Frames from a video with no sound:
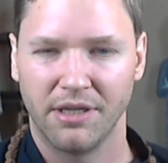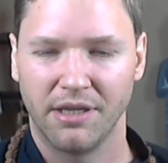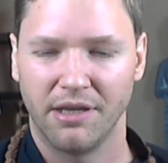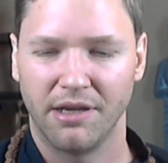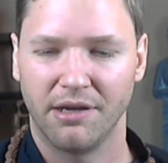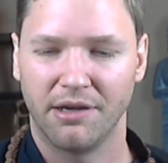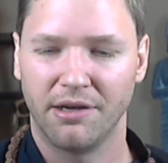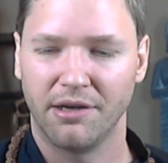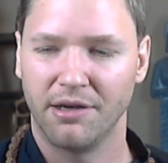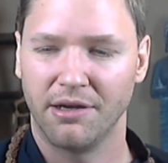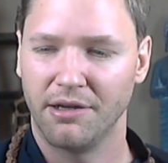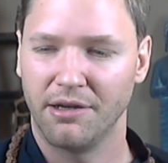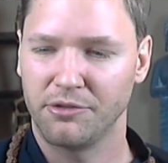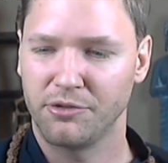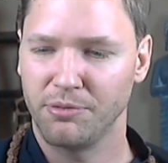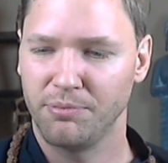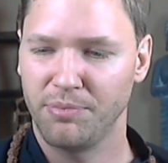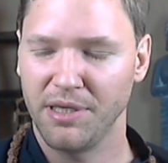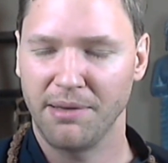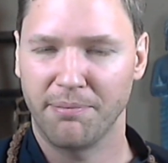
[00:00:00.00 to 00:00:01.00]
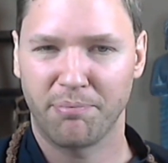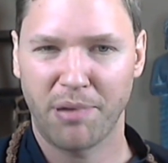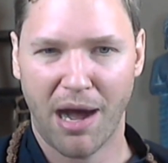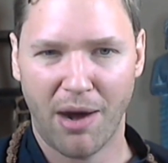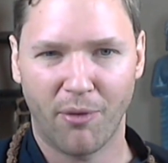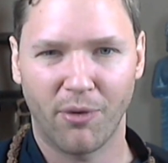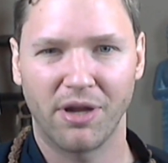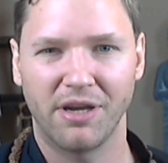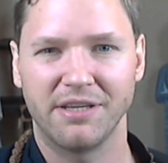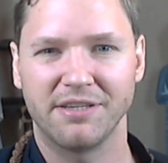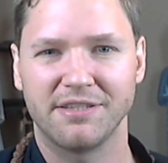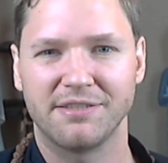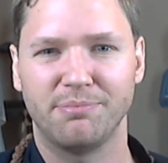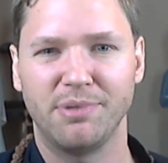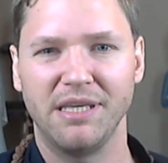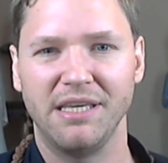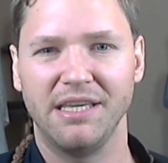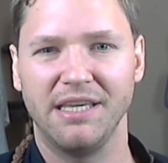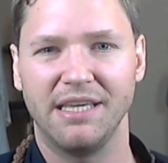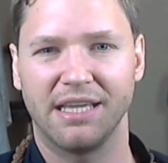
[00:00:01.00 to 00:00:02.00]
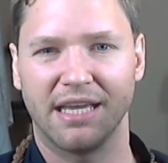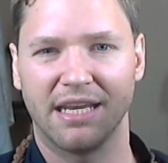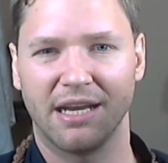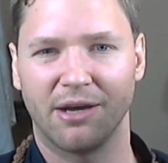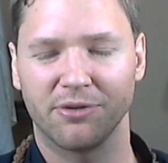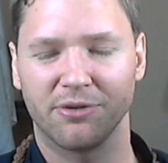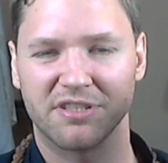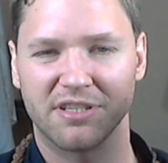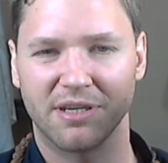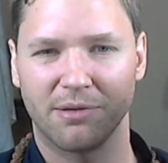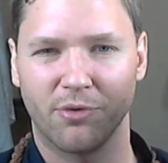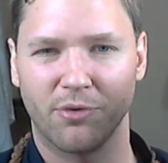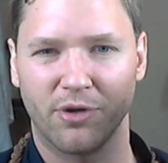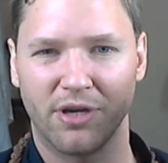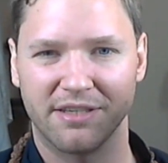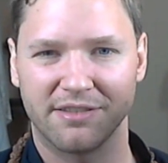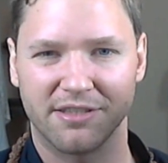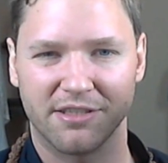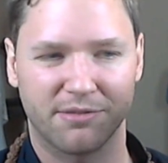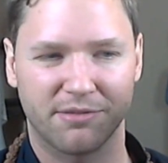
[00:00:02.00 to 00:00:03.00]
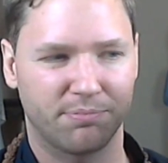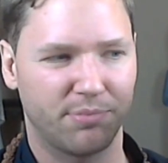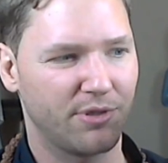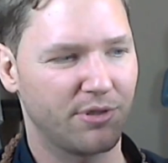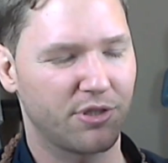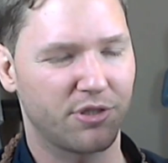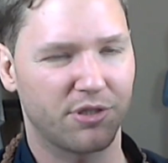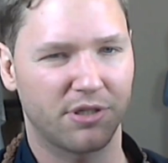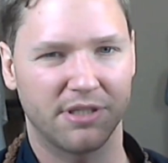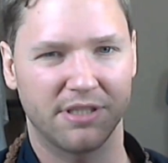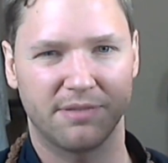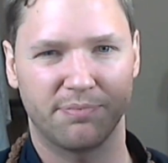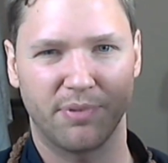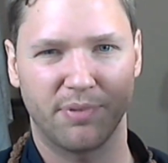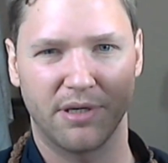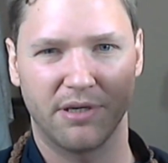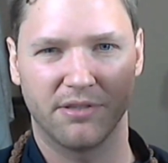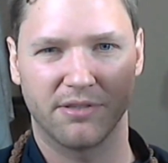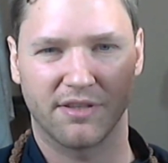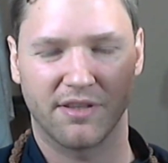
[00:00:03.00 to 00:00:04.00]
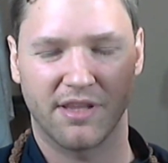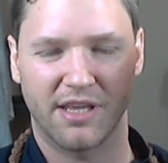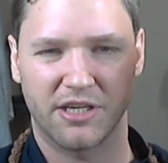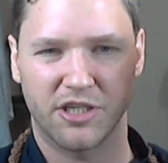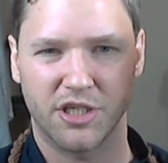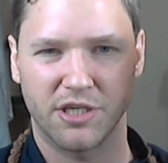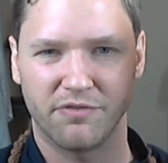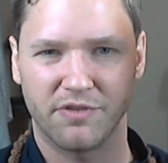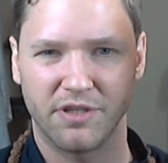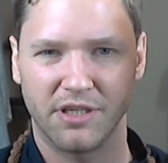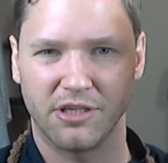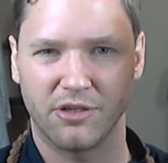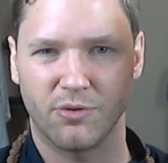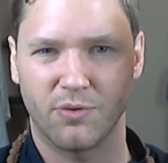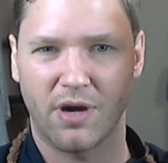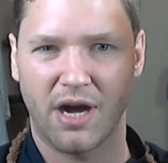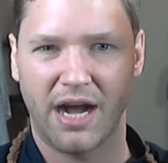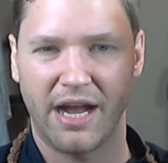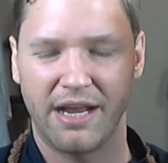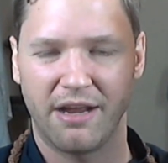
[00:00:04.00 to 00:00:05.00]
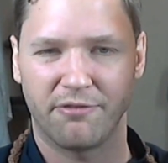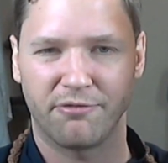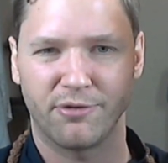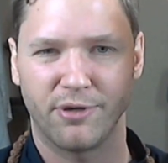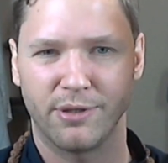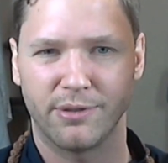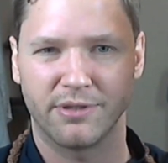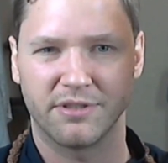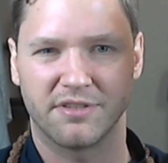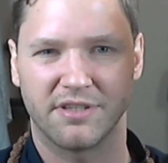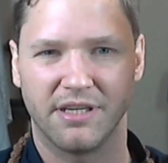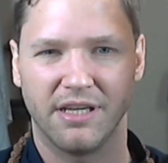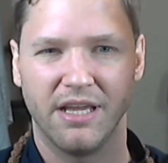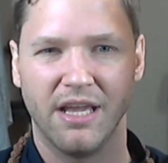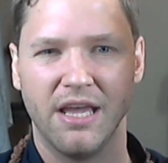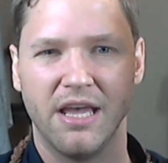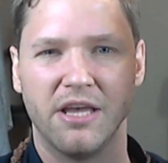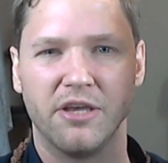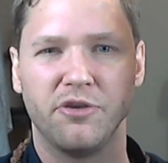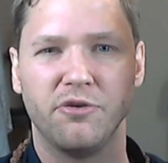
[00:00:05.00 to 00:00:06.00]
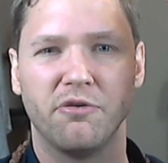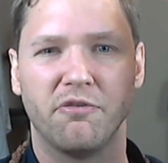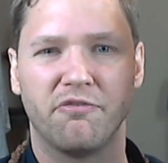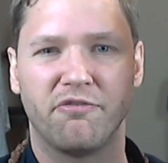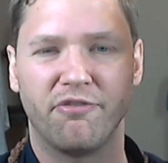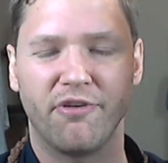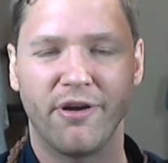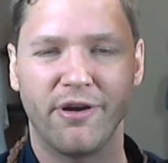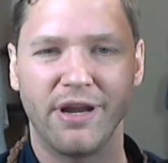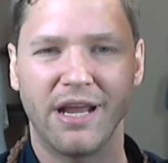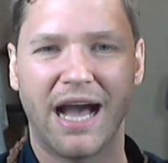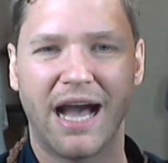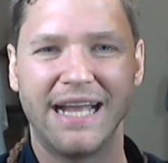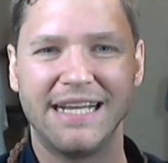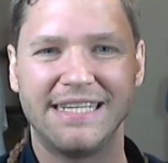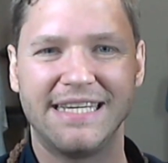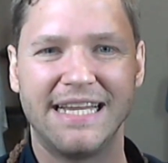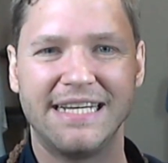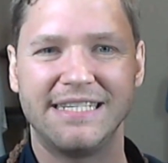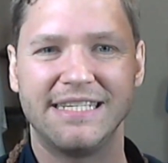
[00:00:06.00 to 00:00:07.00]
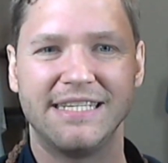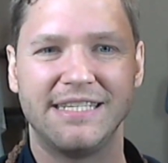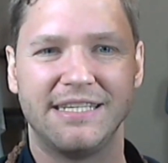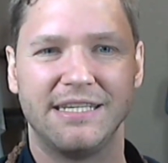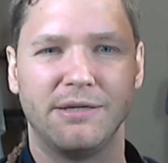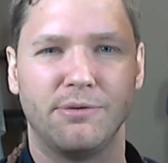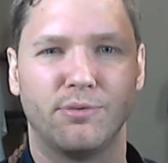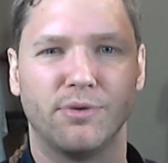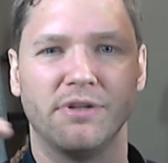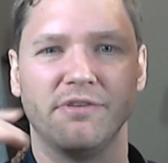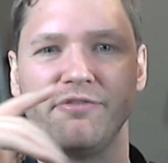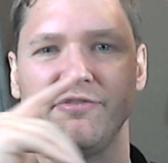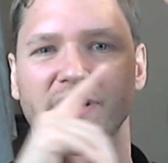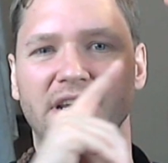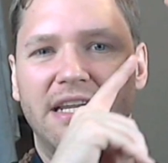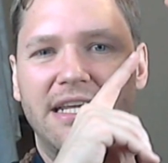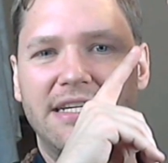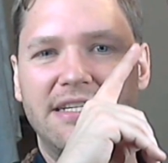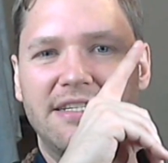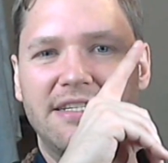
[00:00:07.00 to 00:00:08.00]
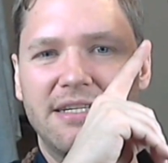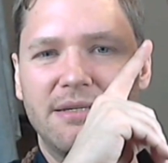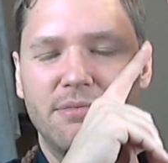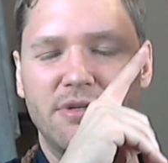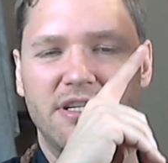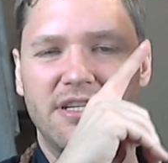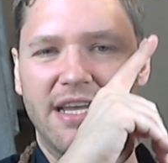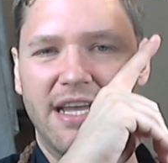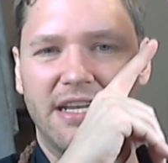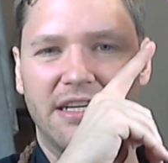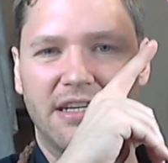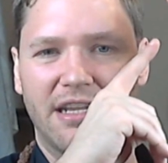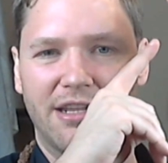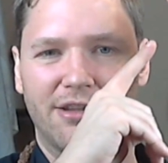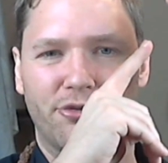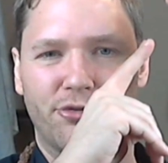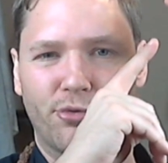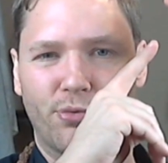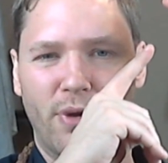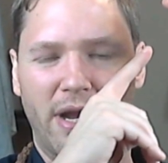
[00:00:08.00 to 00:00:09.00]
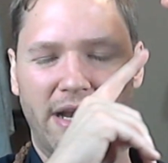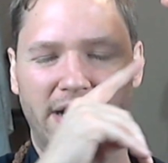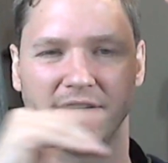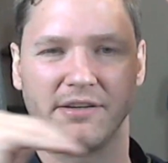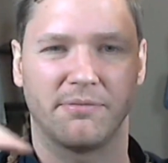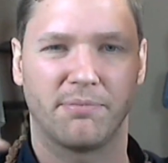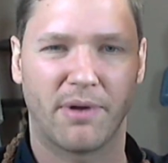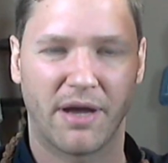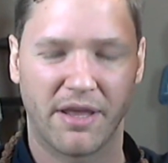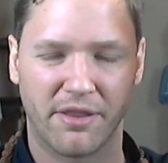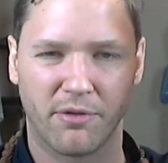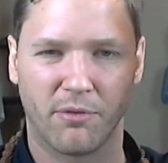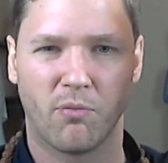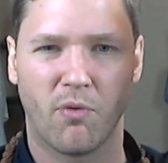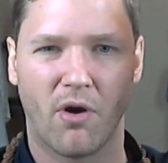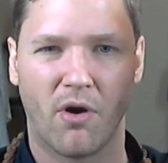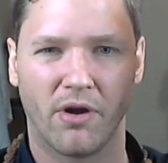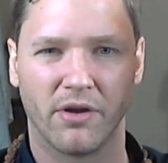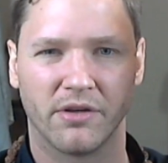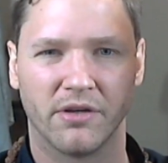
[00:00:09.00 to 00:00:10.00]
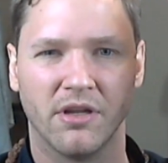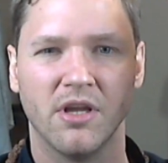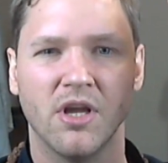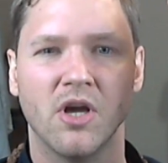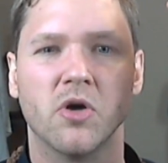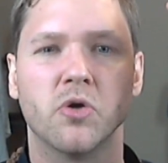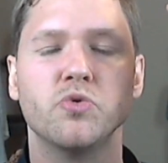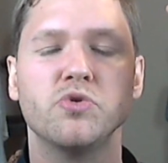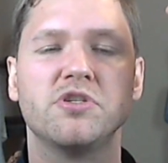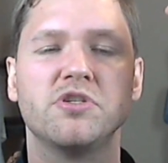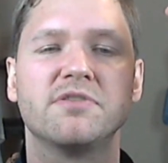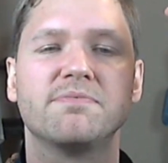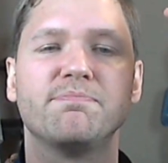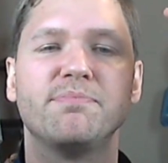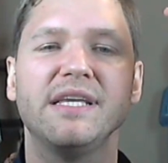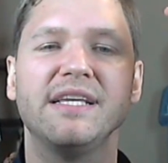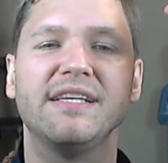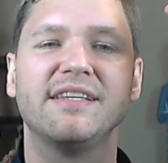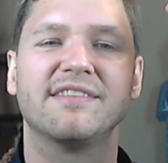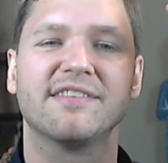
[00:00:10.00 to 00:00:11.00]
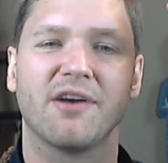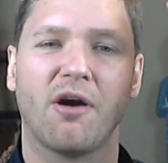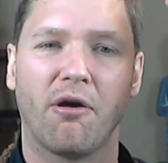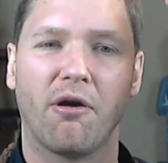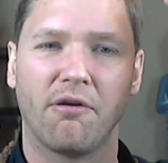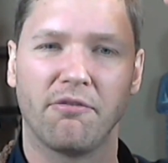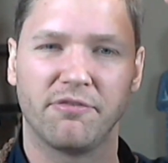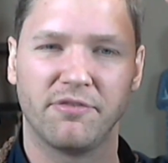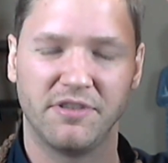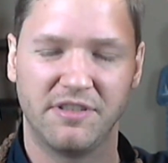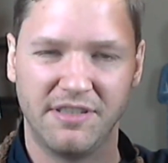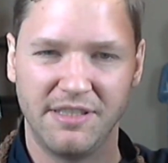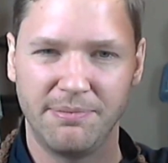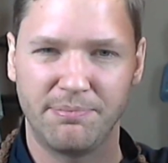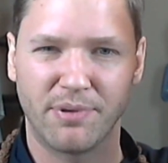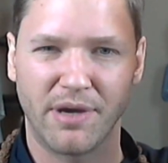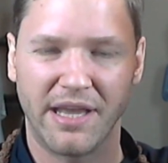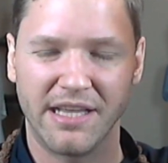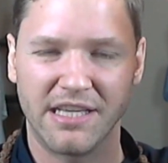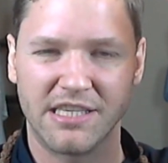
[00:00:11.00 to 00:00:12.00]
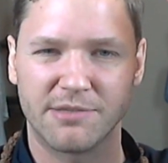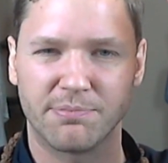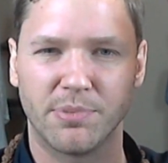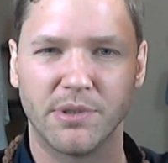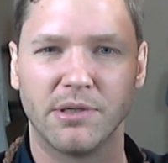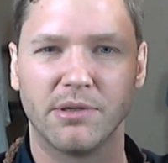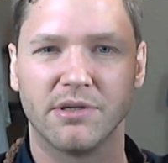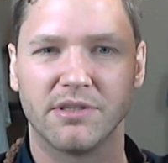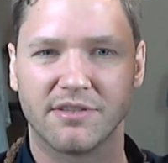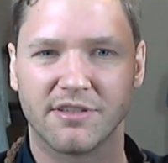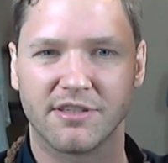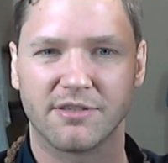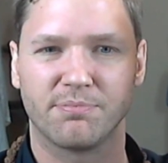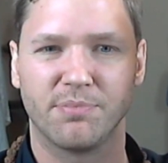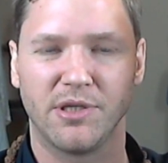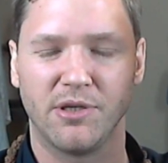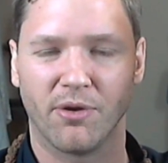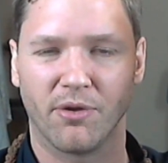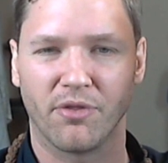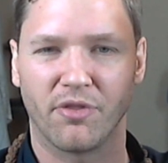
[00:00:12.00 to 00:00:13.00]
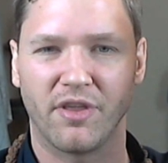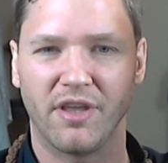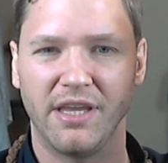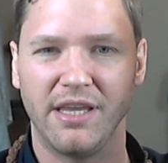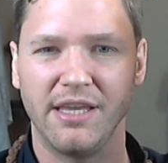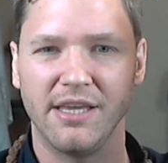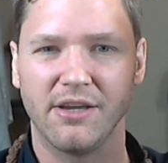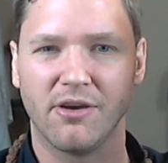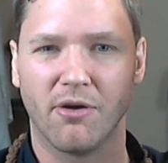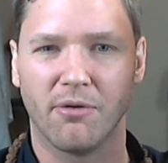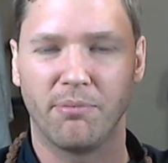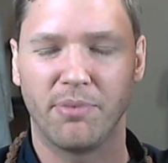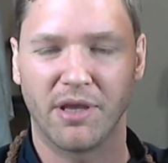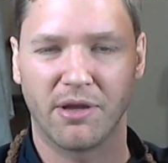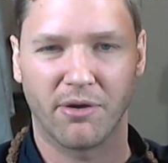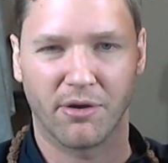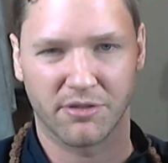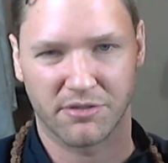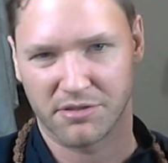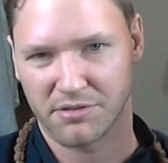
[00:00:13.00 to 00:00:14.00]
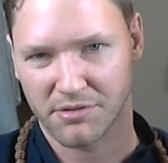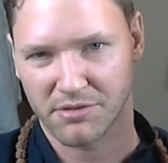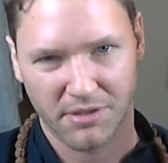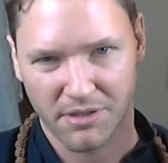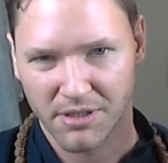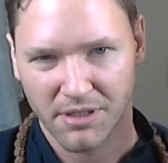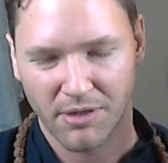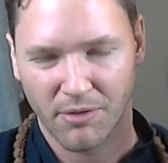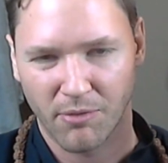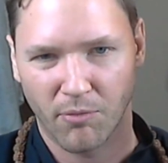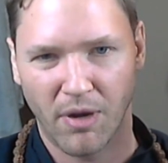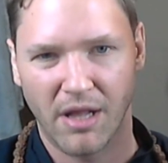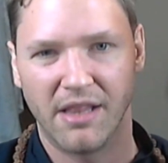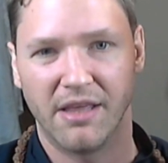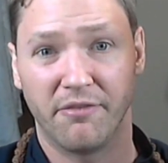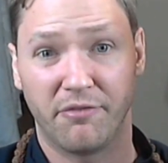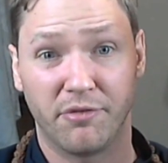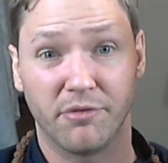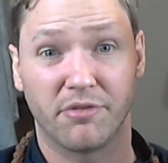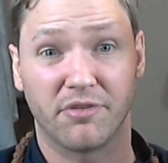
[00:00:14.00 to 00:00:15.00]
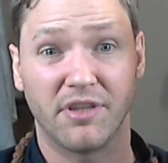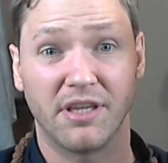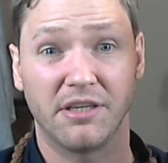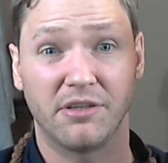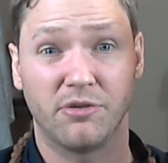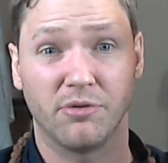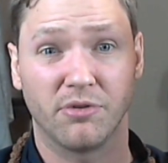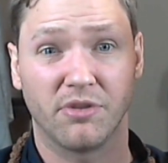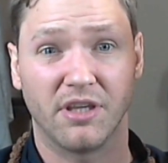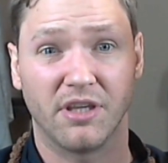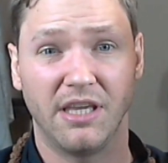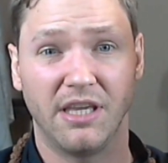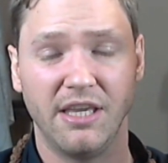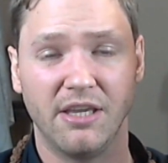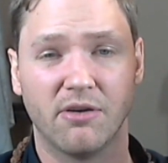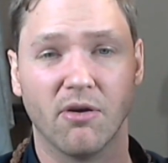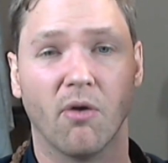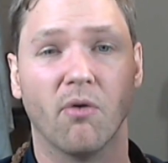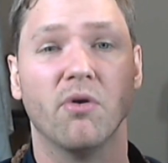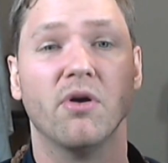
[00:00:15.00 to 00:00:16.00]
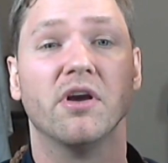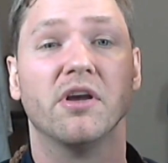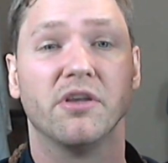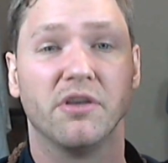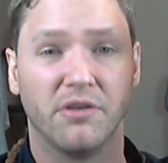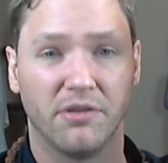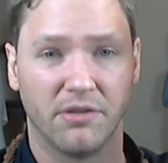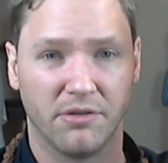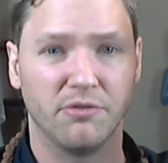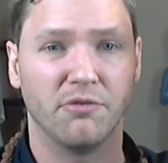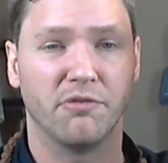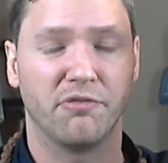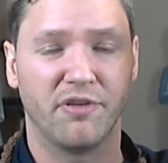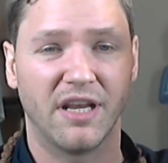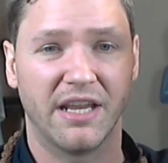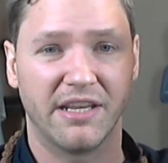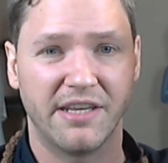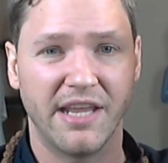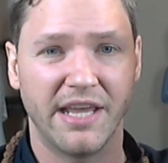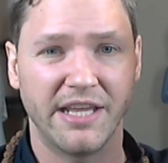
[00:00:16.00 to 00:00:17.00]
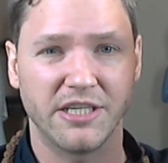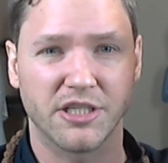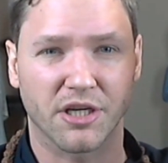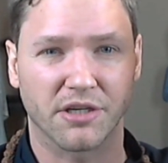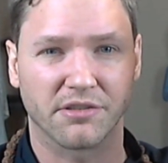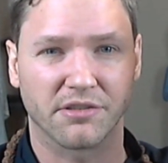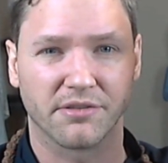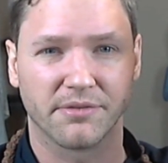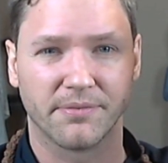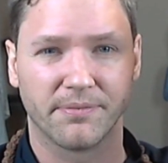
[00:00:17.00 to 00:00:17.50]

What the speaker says: to be a powerless being, and now someone has a spiritual experience and they're shifting to a higher frequency, your very identity will feel intimidated and threatened by the one who speaks of deeper experiences beyond the ego, because, well, if you think you're the ego, you feel endangered.